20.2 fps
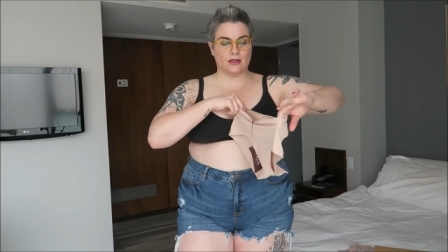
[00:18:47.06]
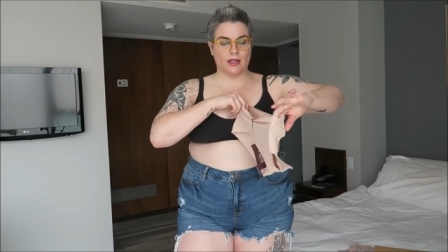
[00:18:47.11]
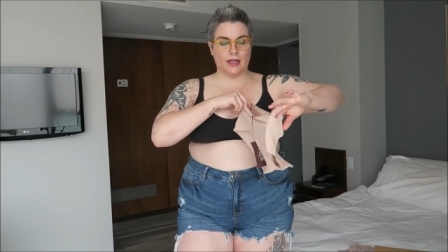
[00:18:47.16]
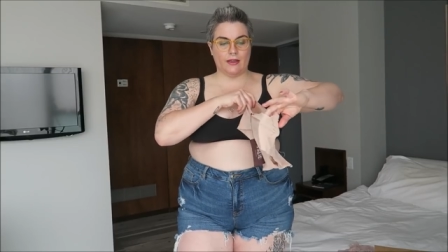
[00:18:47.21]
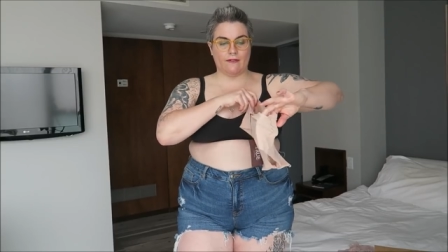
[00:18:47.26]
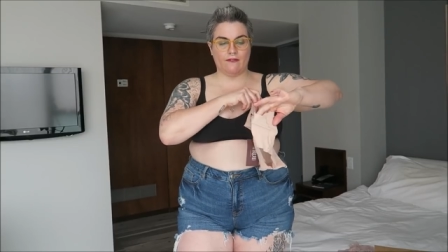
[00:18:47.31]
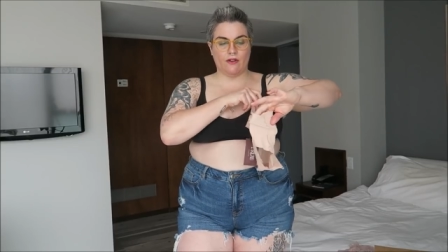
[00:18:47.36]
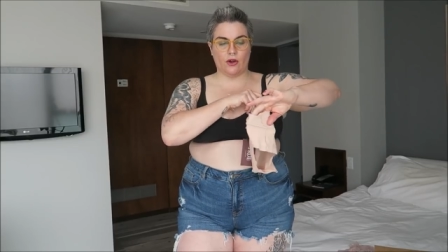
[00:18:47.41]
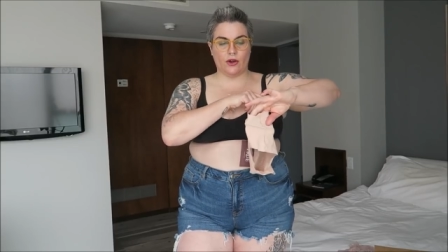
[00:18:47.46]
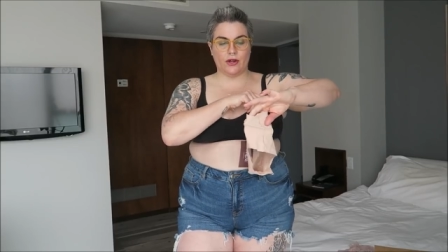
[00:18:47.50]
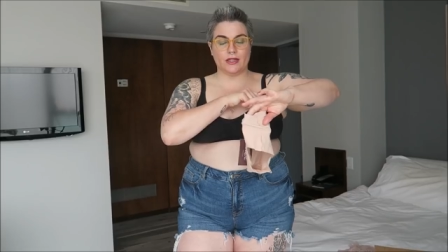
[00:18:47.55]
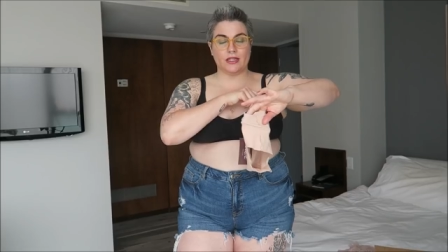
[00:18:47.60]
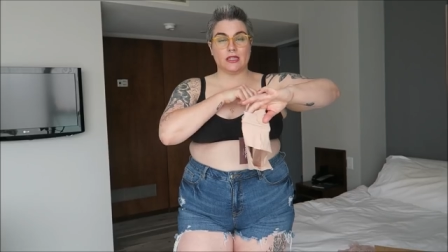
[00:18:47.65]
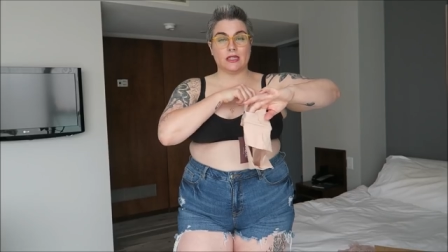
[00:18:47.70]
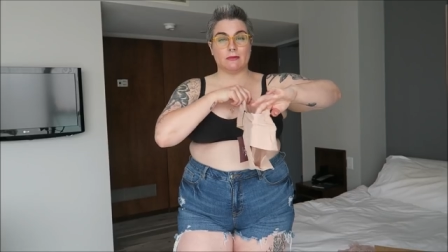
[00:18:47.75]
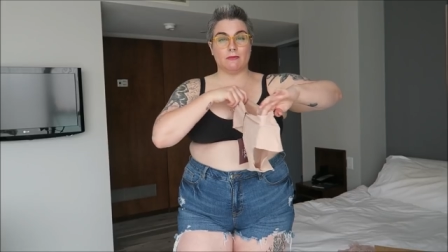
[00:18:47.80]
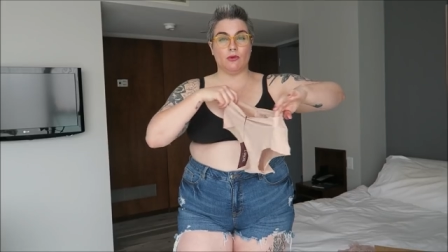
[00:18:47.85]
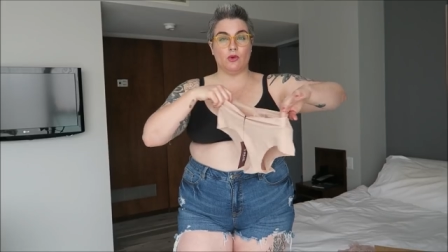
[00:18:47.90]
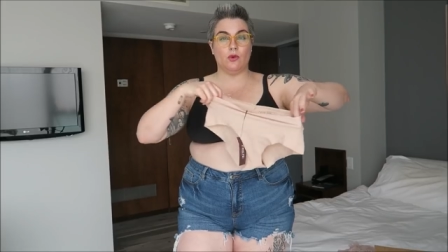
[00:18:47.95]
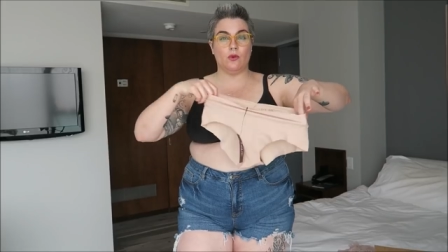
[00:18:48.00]
like very
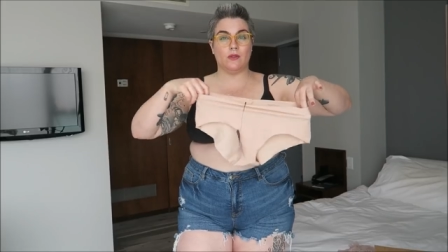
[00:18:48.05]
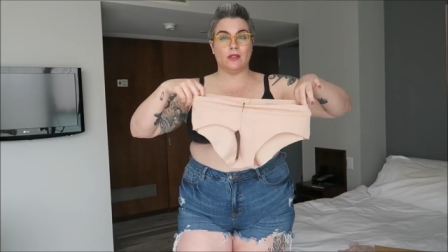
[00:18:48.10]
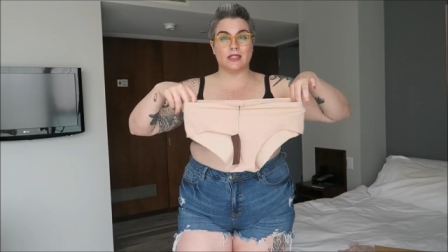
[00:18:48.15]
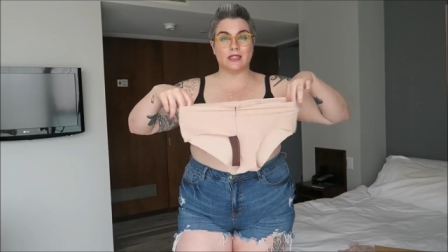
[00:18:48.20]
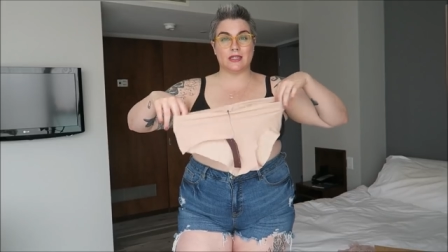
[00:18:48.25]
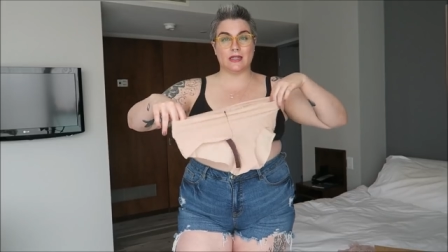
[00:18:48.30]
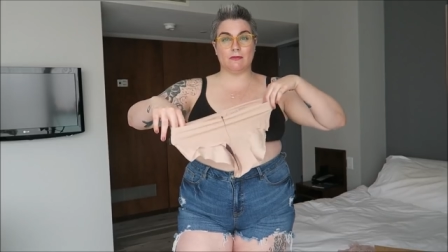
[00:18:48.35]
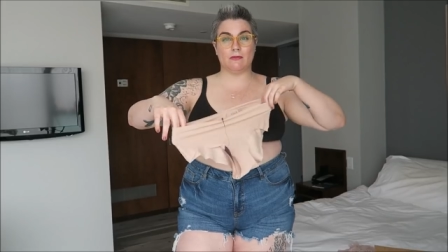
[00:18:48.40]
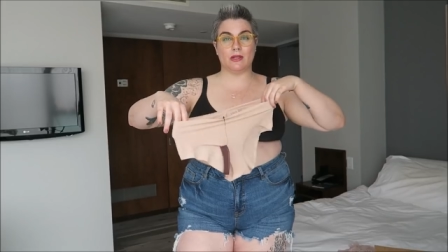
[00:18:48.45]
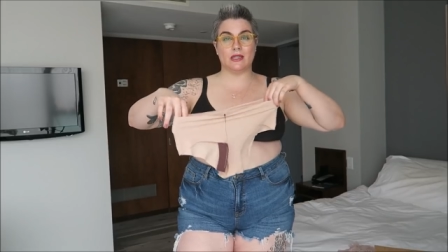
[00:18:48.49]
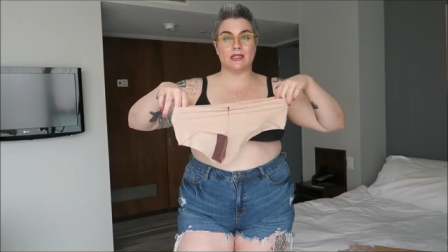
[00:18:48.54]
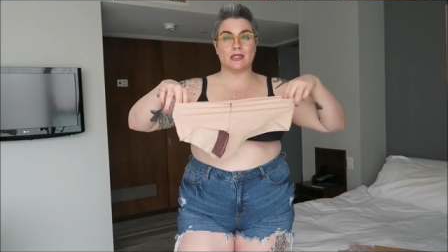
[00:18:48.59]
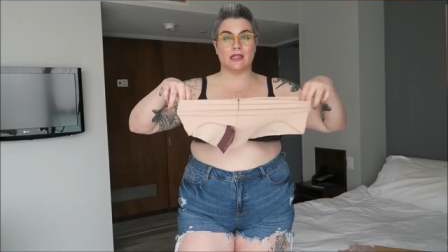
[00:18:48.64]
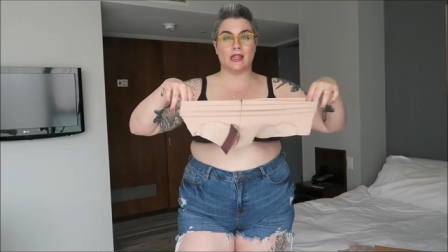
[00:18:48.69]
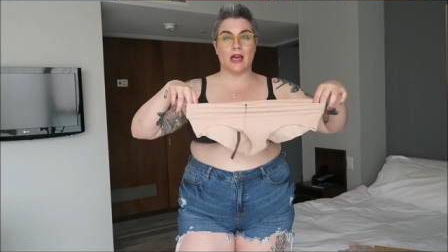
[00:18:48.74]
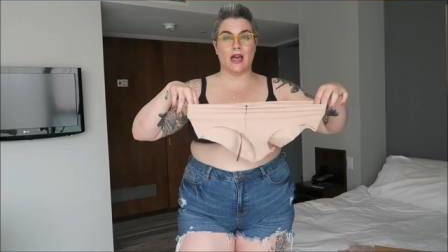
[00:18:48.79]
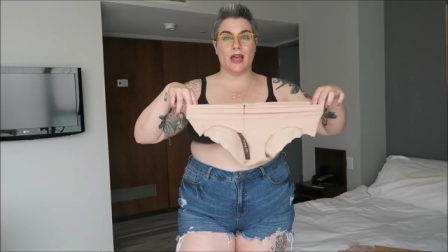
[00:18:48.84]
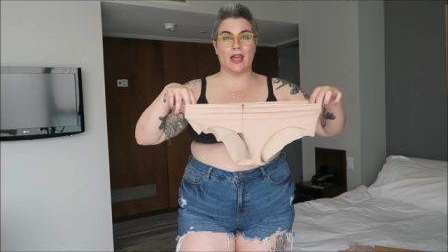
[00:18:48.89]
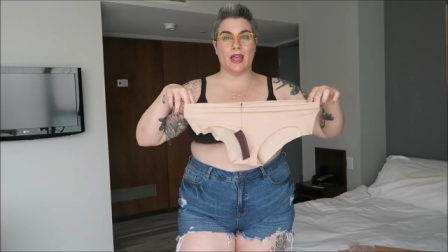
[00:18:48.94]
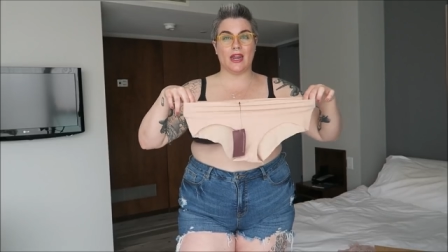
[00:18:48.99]
smooth, seamless
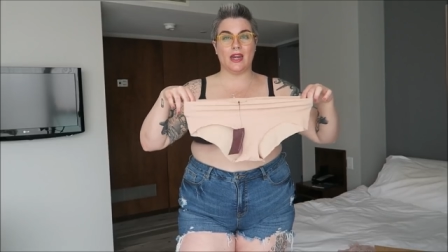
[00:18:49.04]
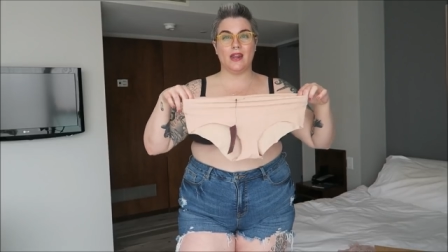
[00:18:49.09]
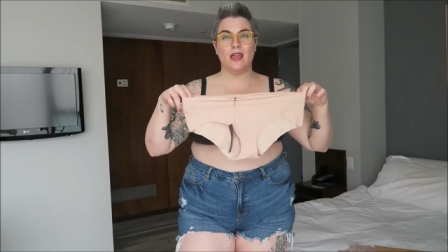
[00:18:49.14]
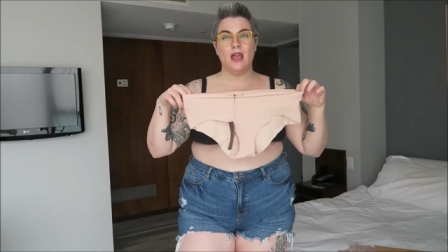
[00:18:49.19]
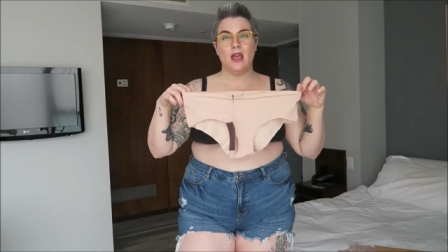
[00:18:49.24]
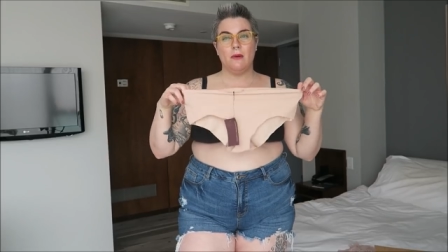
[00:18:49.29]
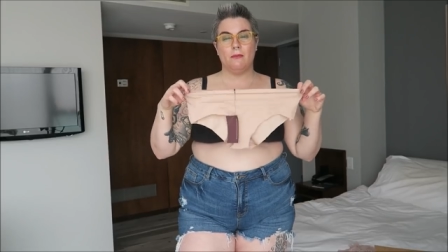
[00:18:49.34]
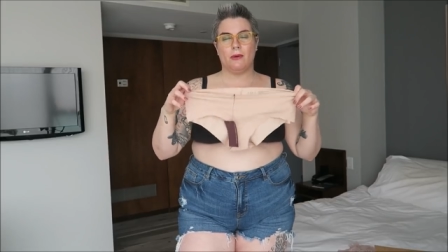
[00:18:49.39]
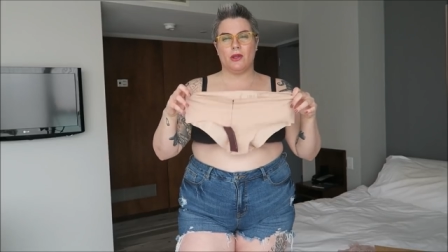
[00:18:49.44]
line,